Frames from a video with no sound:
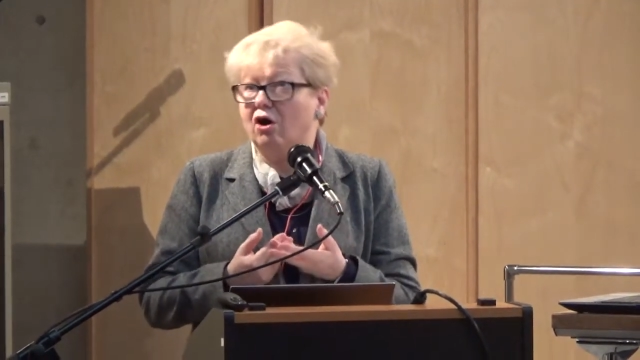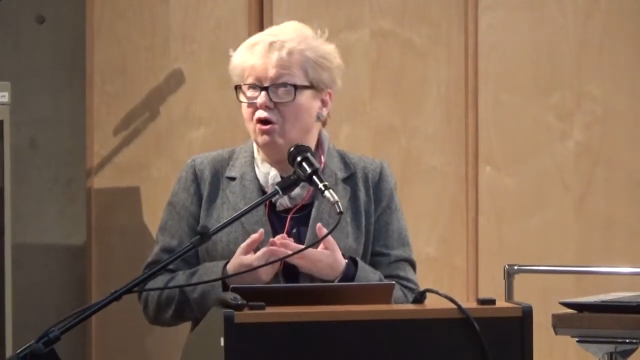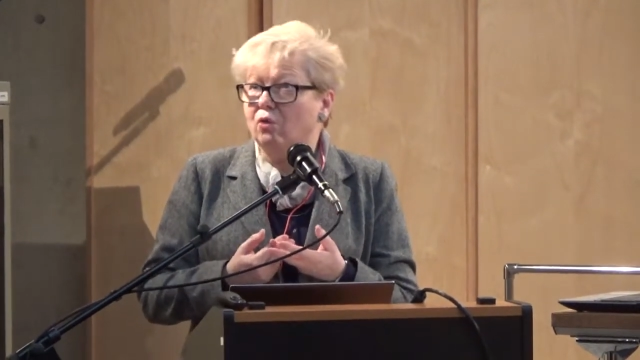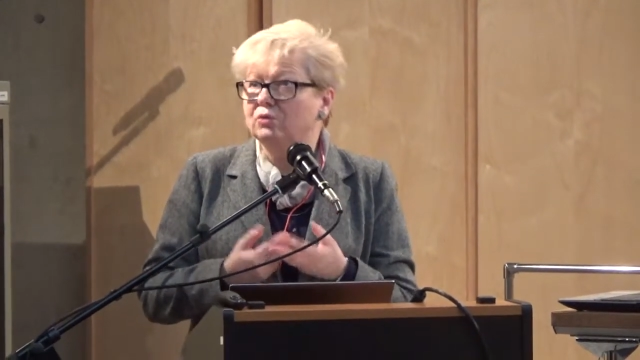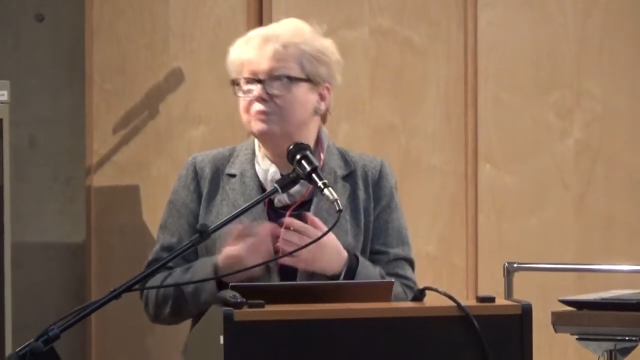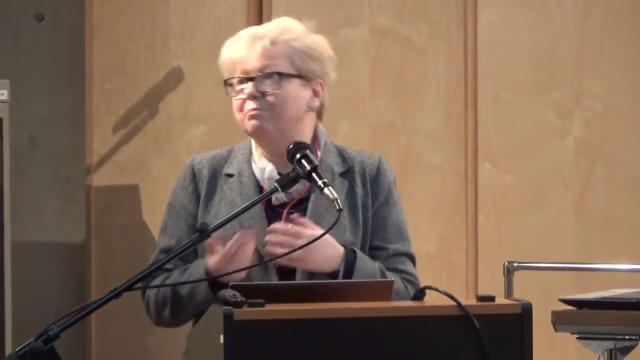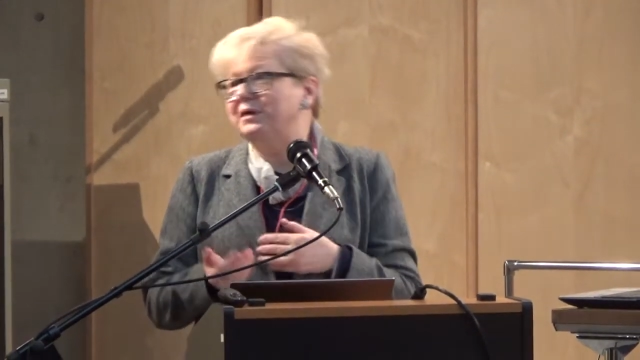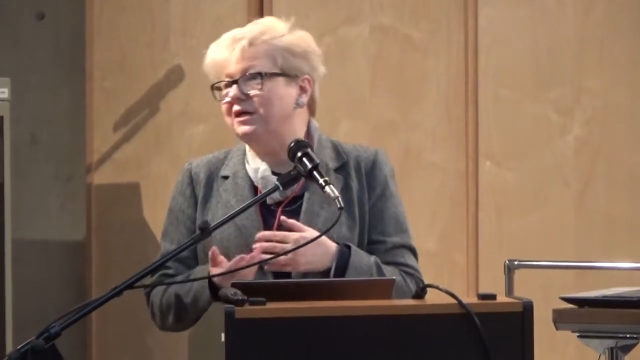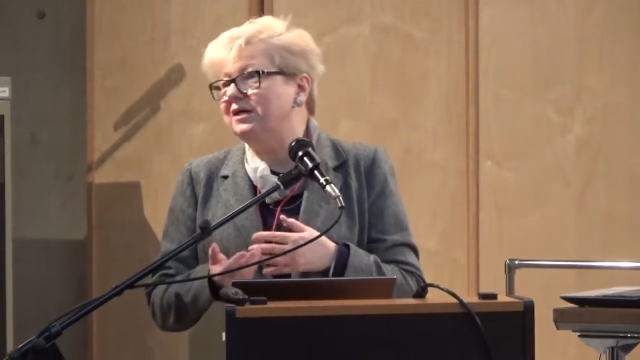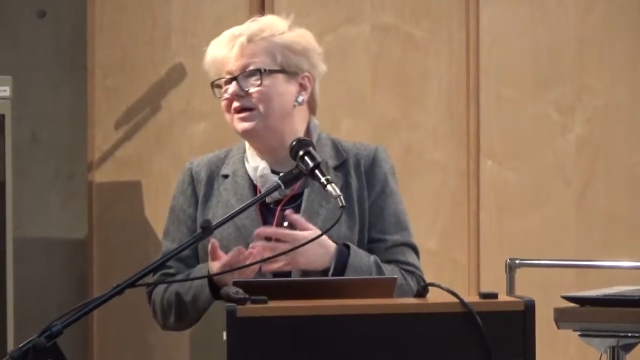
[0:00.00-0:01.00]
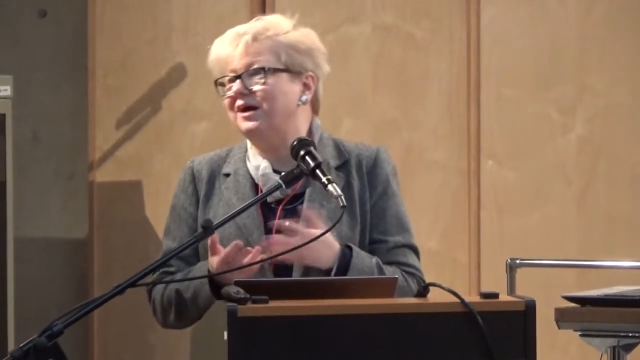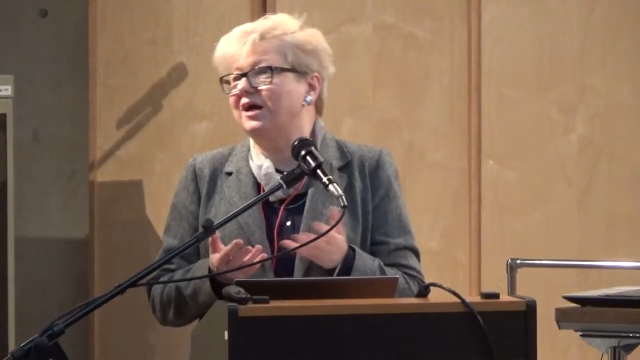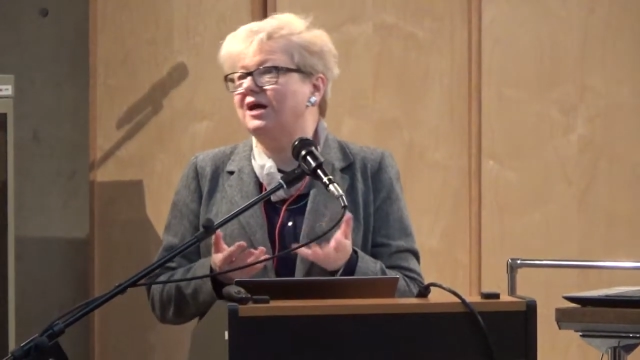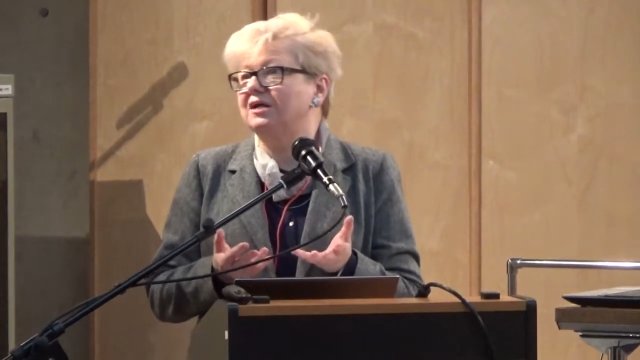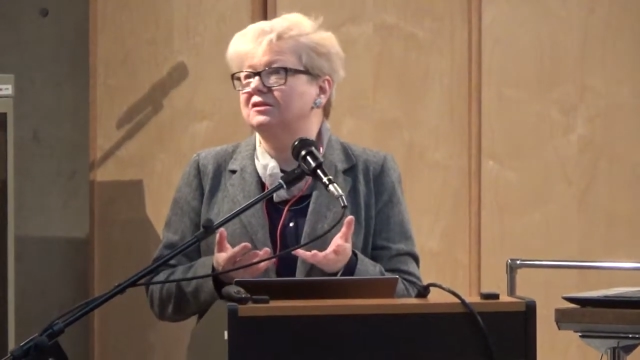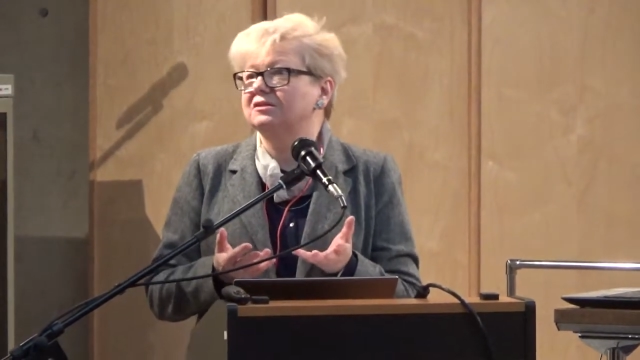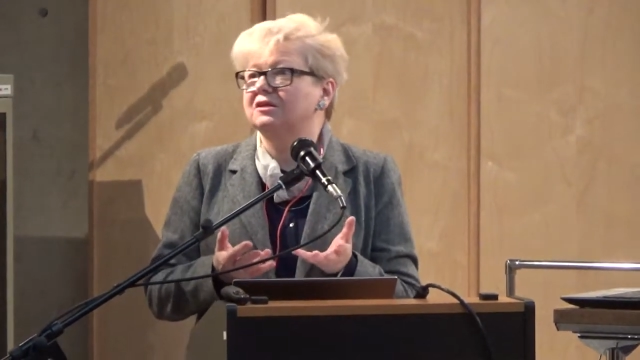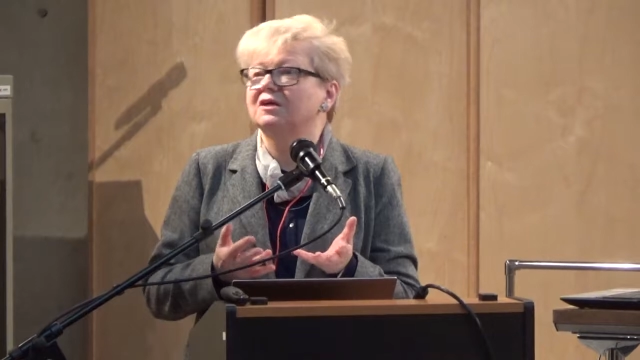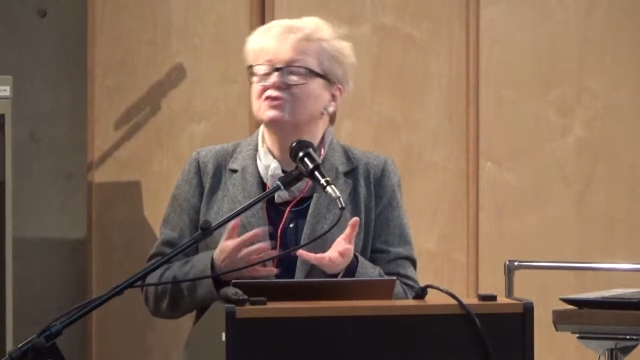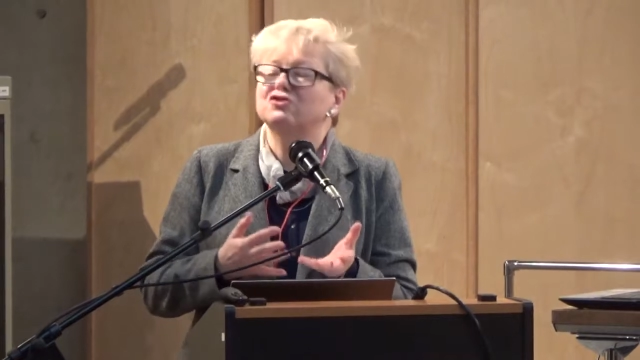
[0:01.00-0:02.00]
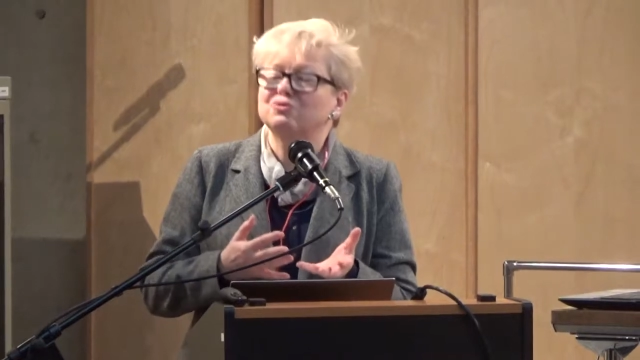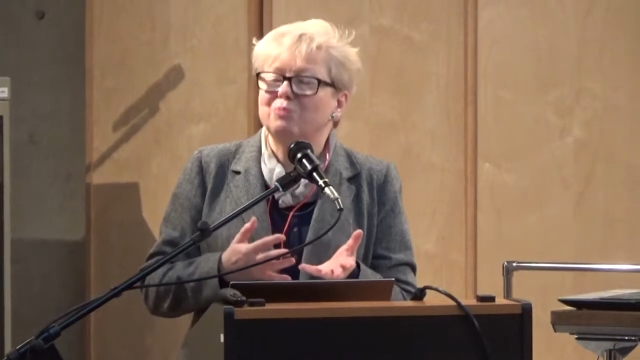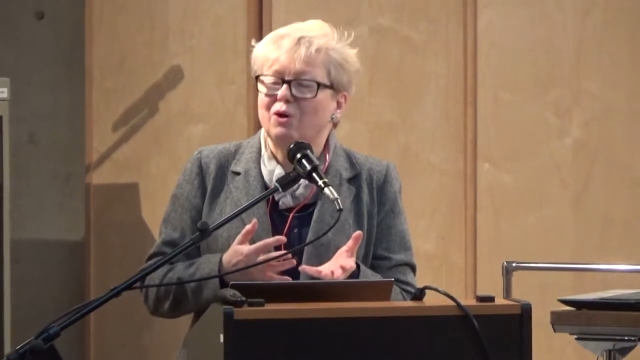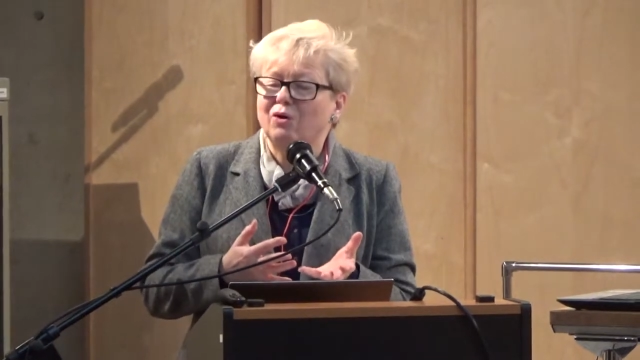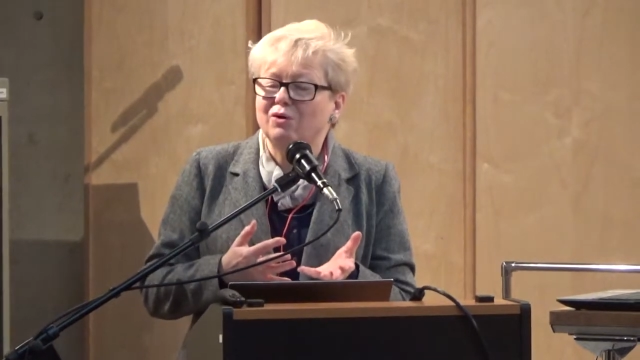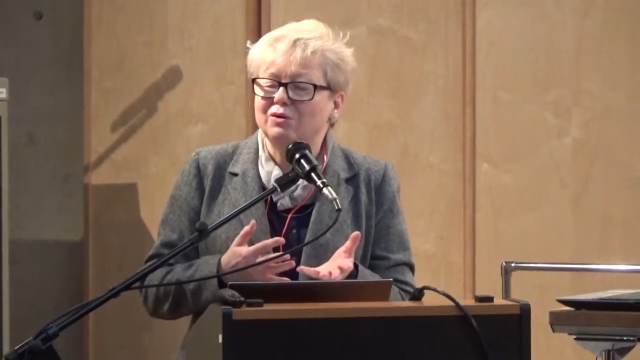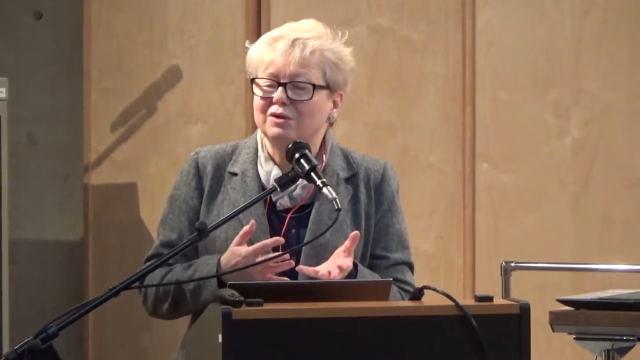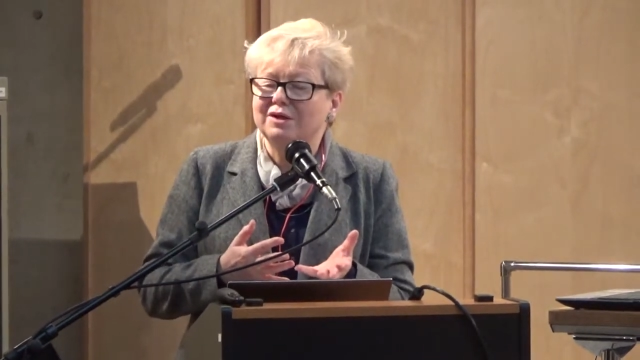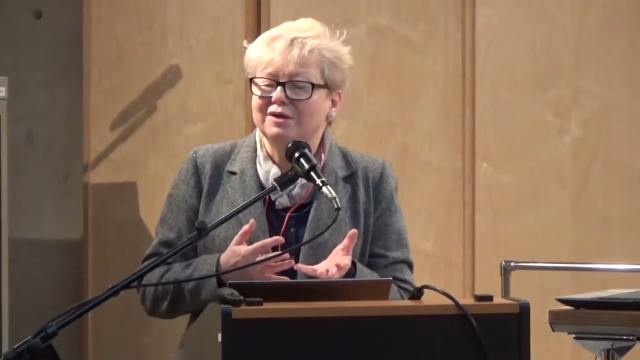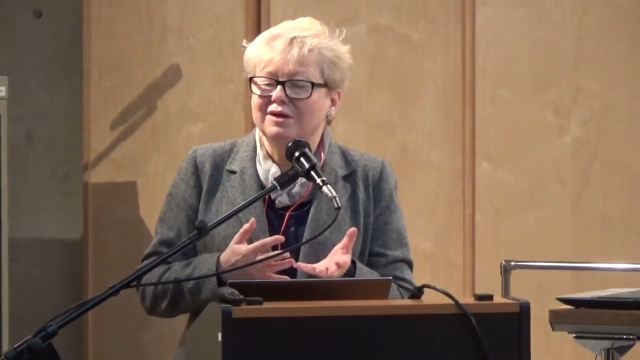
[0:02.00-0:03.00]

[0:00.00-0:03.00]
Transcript: own big and small